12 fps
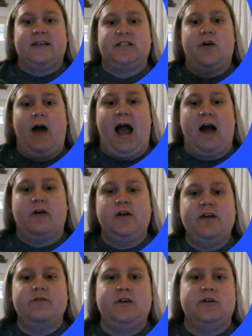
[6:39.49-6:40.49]
So how do
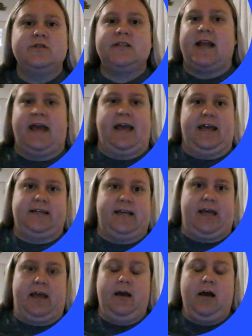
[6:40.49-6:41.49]
you use an
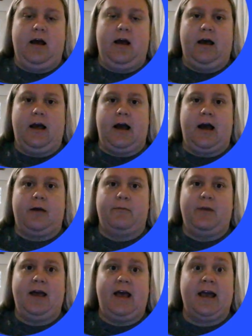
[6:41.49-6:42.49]
AED?
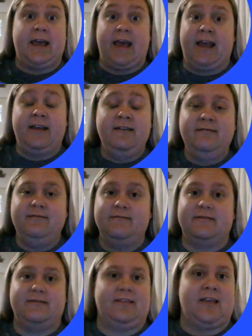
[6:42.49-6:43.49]
Again,
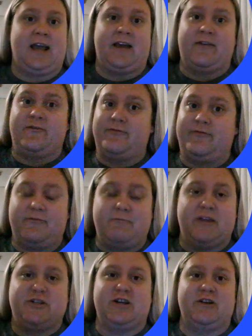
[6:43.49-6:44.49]
like I've
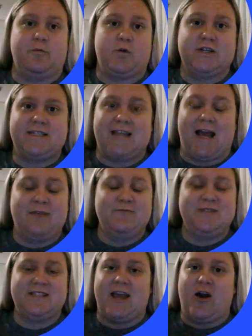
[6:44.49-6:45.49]
mentioned numerous
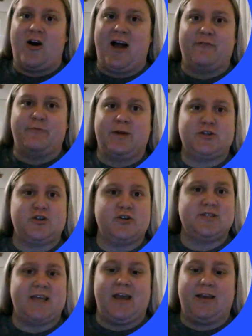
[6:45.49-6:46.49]
times, they all have pictures.
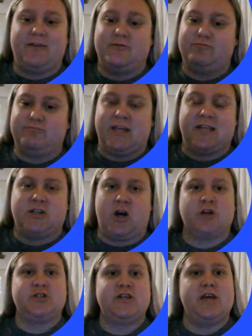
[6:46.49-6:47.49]
They
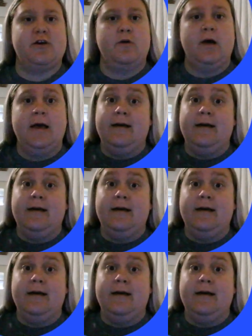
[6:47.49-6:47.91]
talk to you.